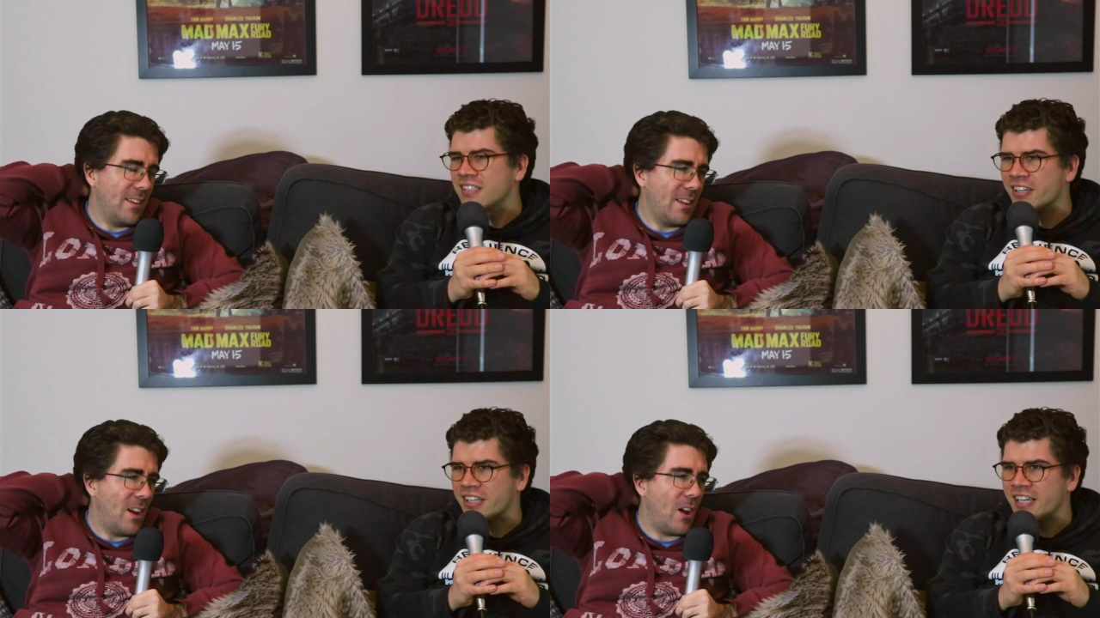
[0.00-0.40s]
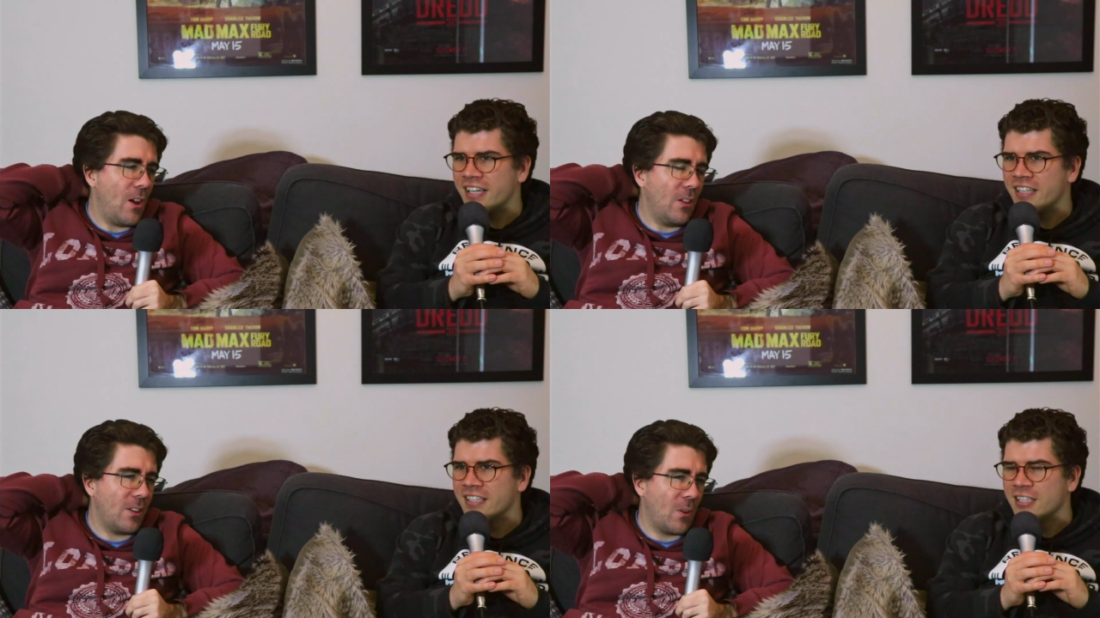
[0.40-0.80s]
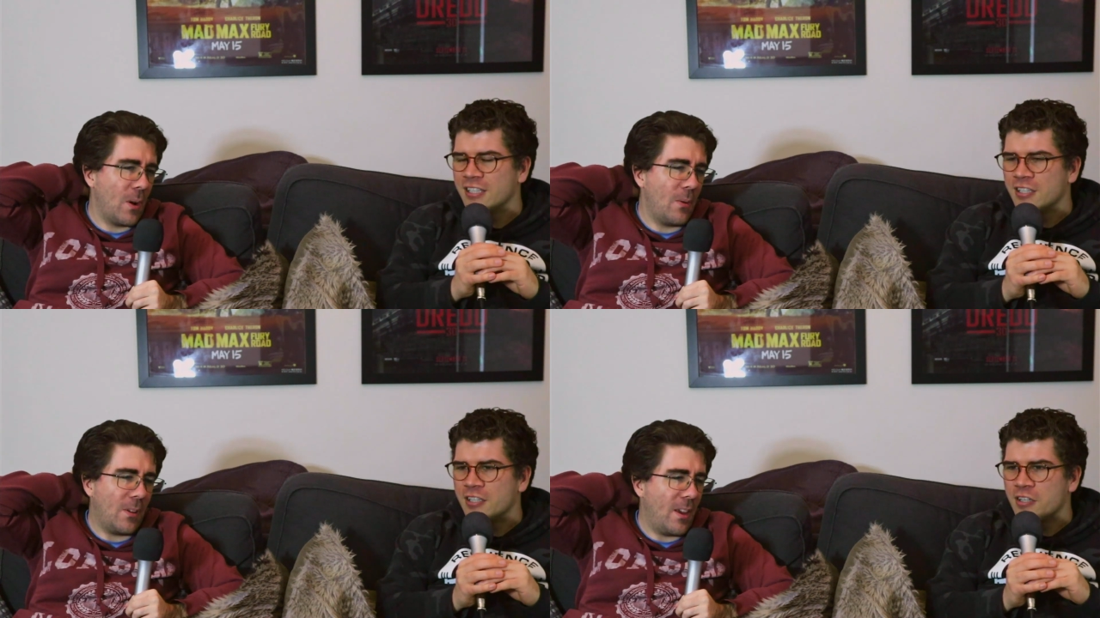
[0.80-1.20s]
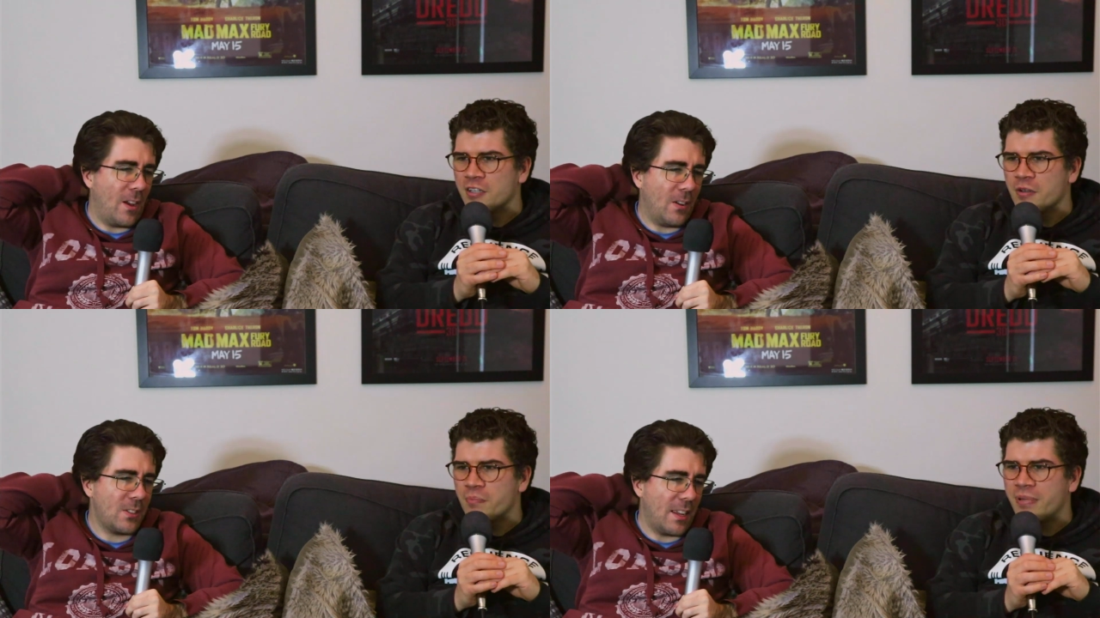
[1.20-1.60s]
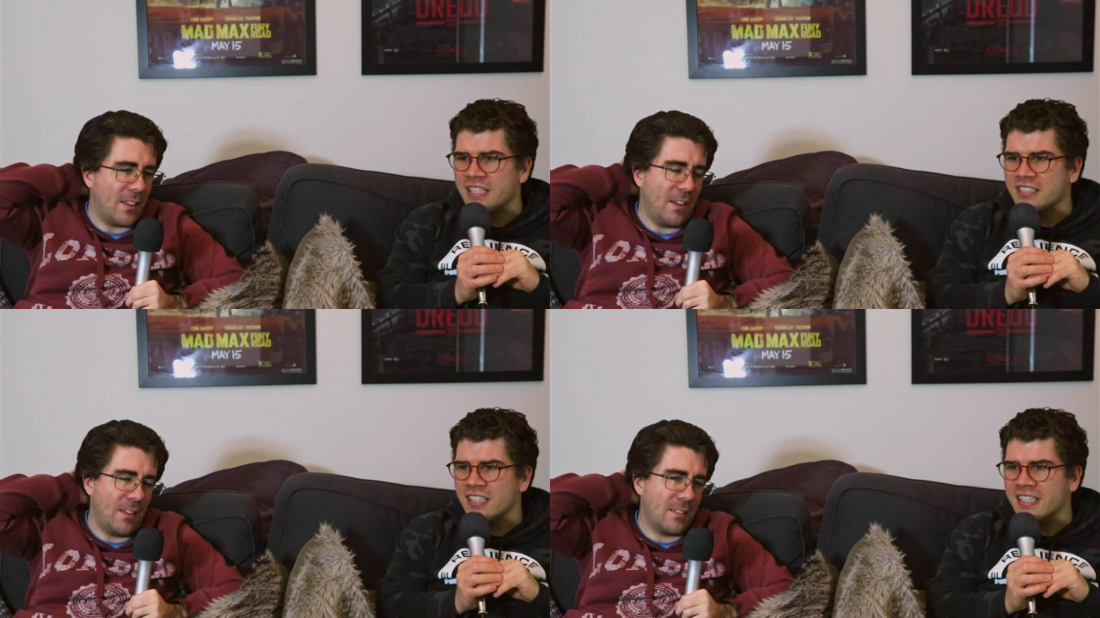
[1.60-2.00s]
Speaker 1: Okay. I'll agree. Yeah. I'll take but
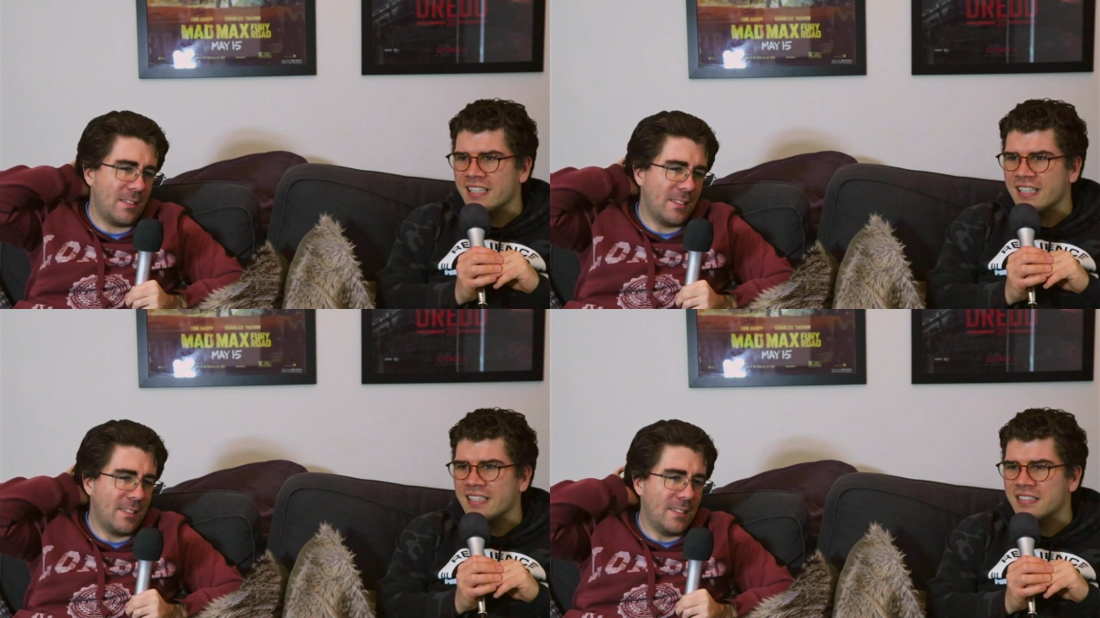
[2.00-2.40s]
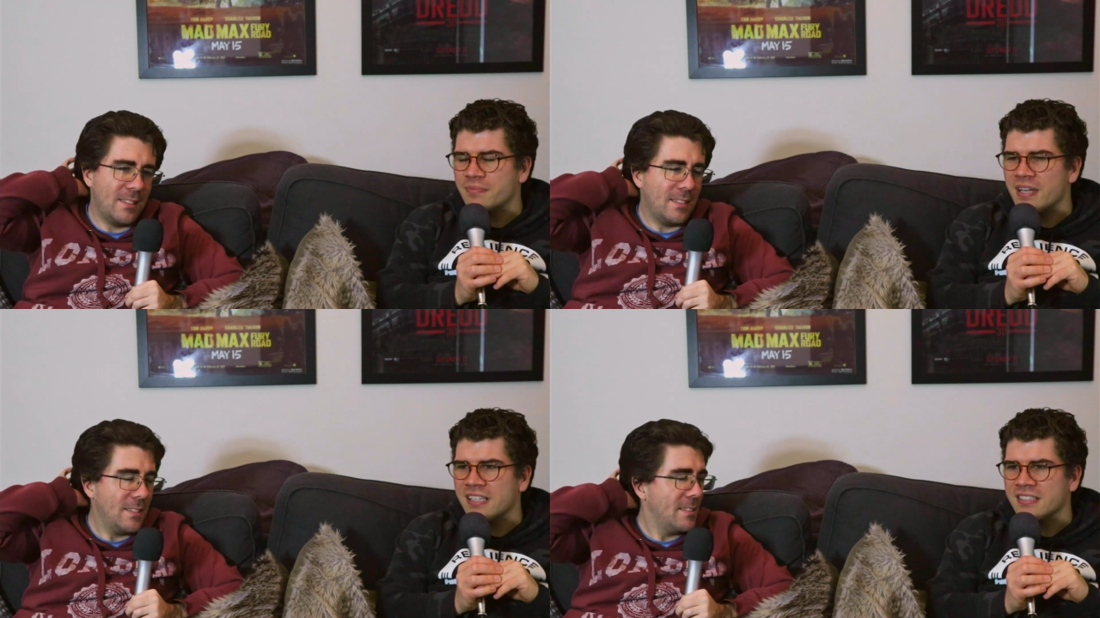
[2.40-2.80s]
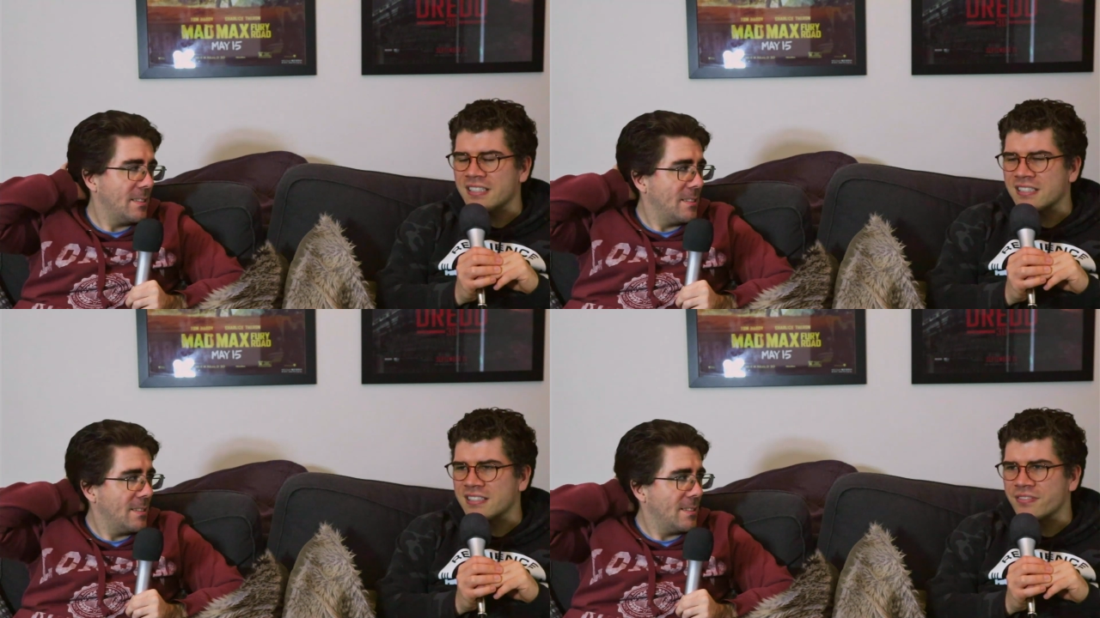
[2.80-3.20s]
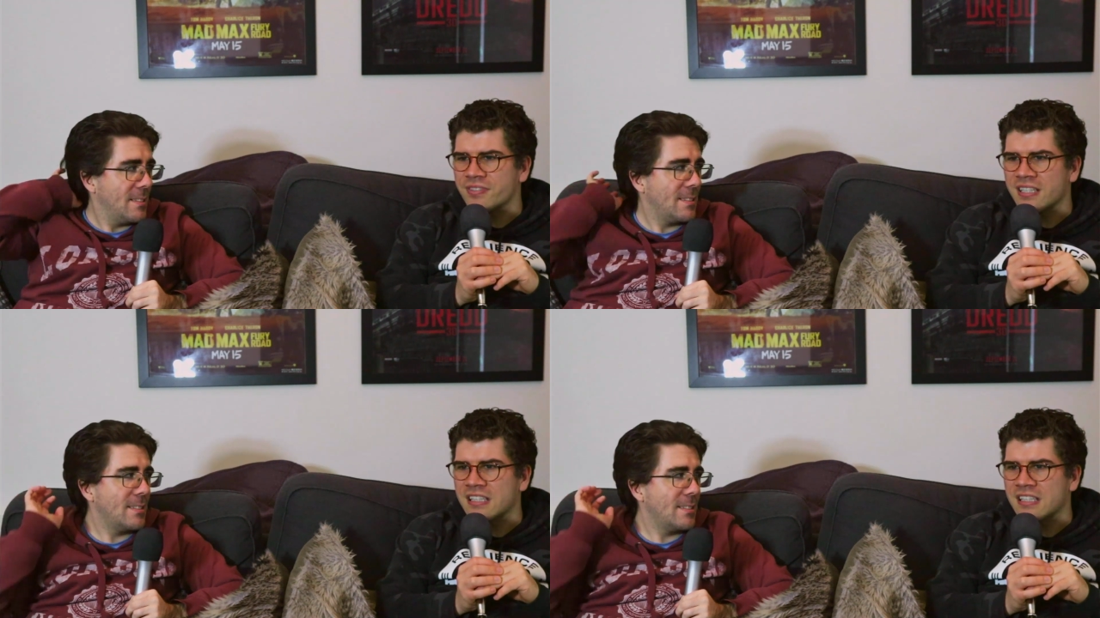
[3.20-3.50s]
like, it's mainly just the fact that